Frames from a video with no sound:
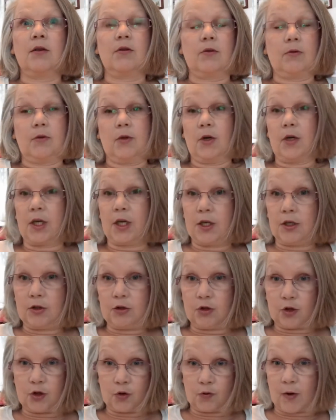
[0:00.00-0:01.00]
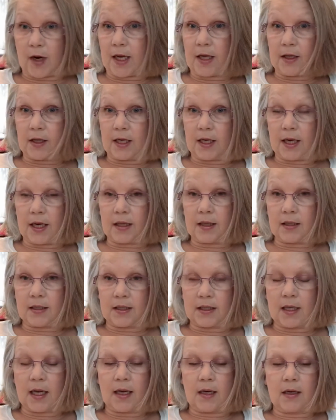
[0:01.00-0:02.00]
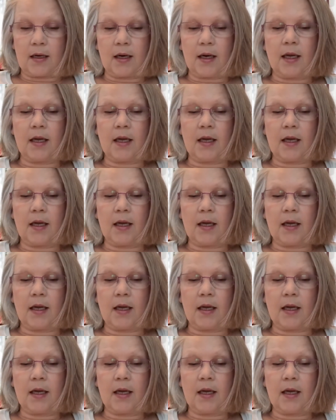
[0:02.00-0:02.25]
looking directly at the sun.